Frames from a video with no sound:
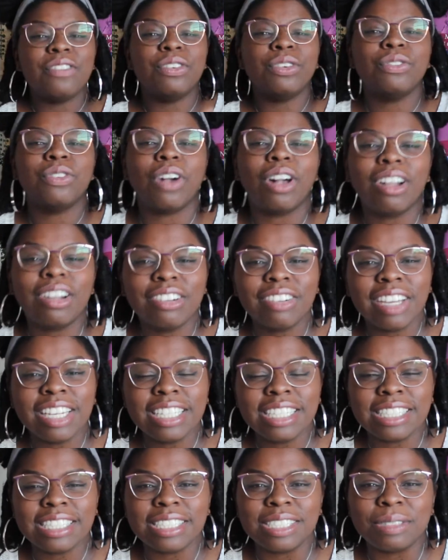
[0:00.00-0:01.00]
you've
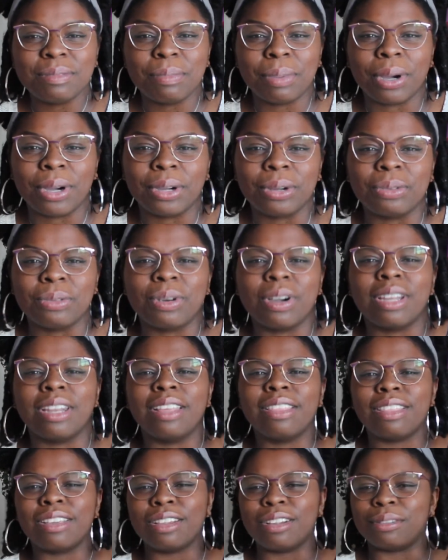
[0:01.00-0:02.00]
already seen part
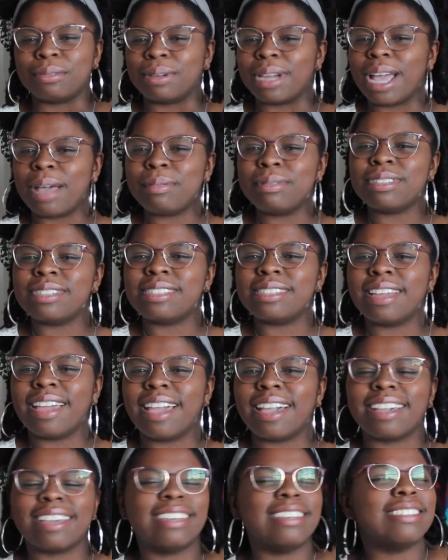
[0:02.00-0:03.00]
1, then grab a
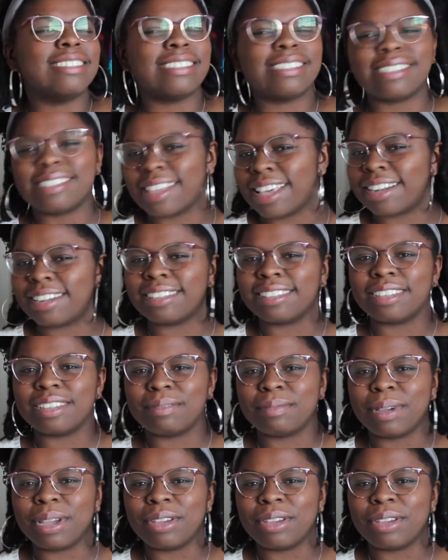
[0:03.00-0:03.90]
snack and settle in,